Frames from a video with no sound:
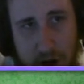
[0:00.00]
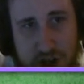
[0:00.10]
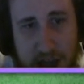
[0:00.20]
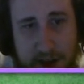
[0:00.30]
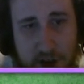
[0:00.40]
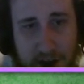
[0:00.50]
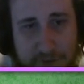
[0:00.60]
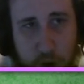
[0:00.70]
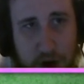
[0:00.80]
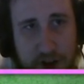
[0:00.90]
Jake is going
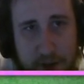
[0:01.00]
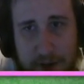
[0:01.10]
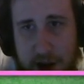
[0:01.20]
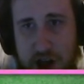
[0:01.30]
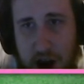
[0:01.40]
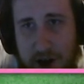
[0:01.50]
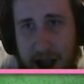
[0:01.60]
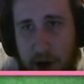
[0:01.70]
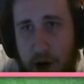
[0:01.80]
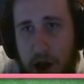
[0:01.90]
to force the position here.
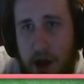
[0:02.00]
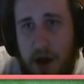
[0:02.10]
Now,